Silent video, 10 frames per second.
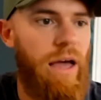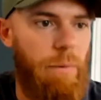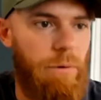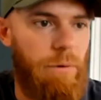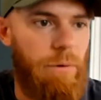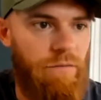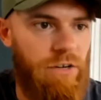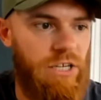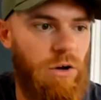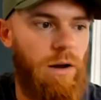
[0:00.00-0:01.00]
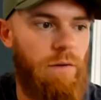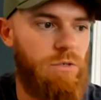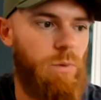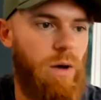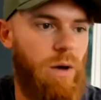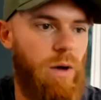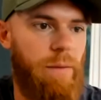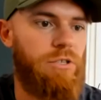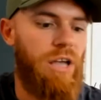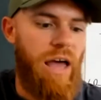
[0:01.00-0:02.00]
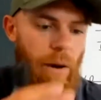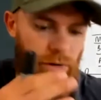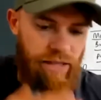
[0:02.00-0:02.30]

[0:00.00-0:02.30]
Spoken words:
I was on every single one of his webinars.